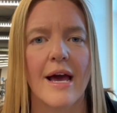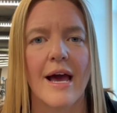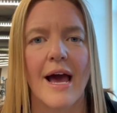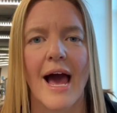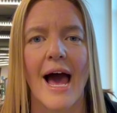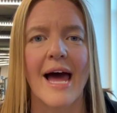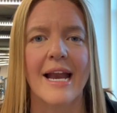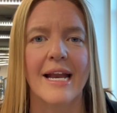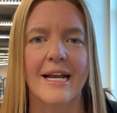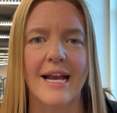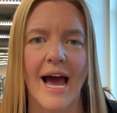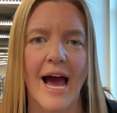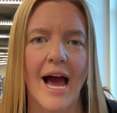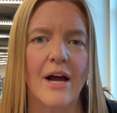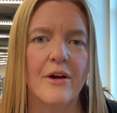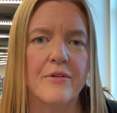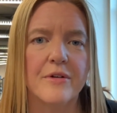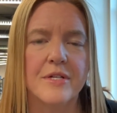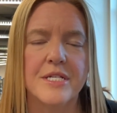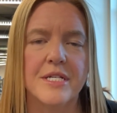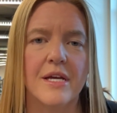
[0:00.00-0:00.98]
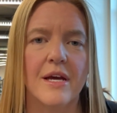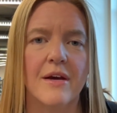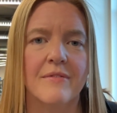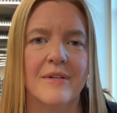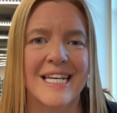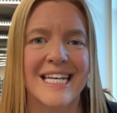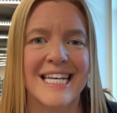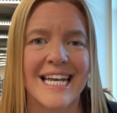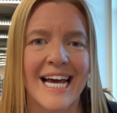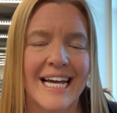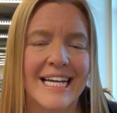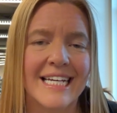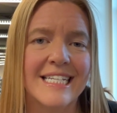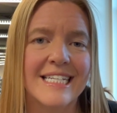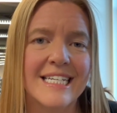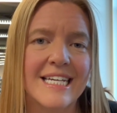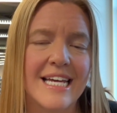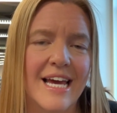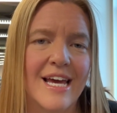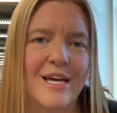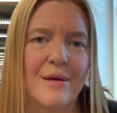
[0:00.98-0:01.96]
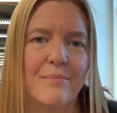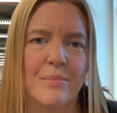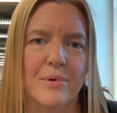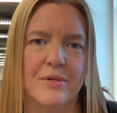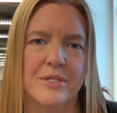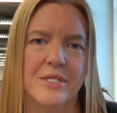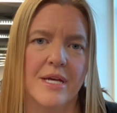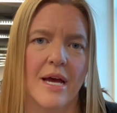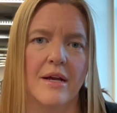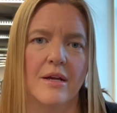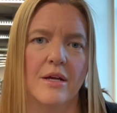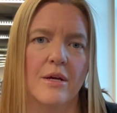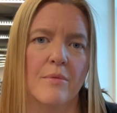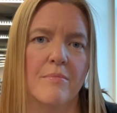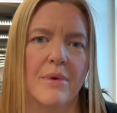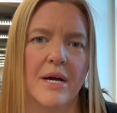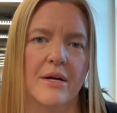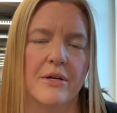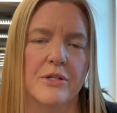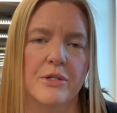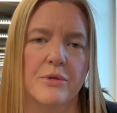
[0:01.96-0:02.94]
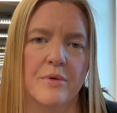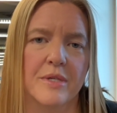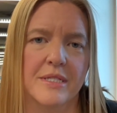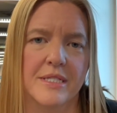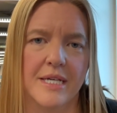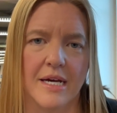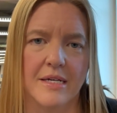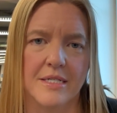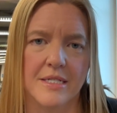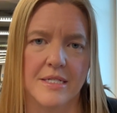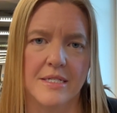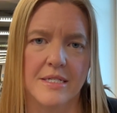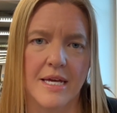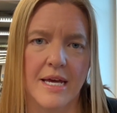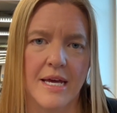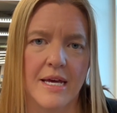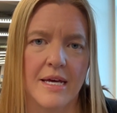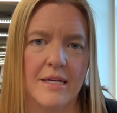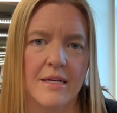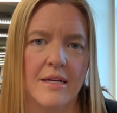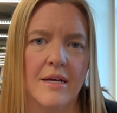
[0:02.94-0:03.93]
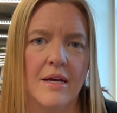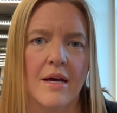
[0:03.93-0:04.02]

at an accuracy of 98% compared to a DEXA scan.